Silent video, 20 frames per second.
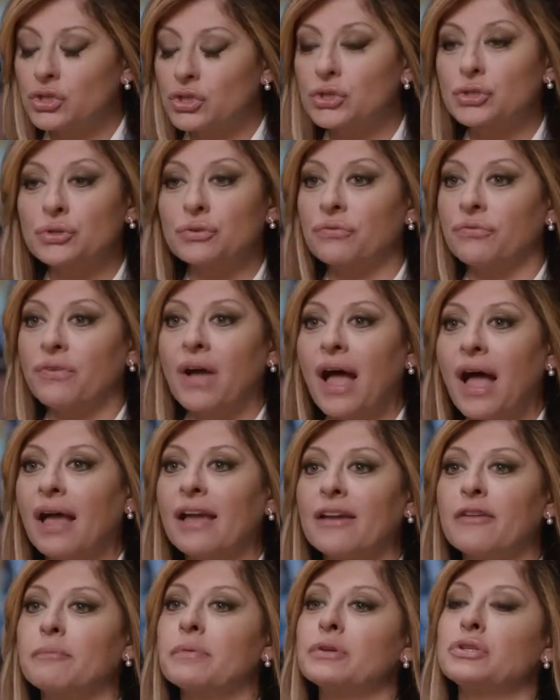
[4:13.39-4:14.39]
to
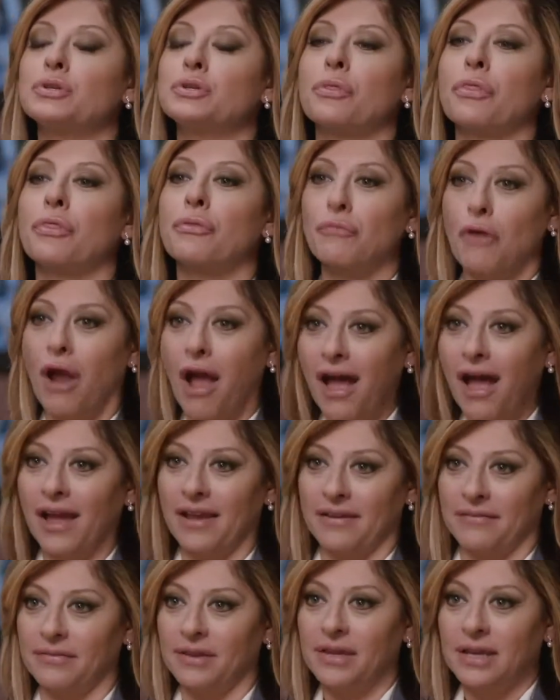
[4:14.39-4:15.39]
survive, but to
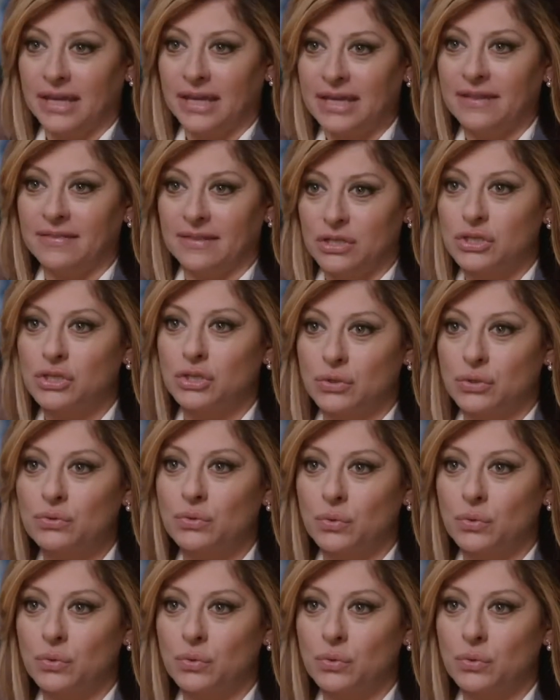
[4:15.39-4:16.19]
thrive in this new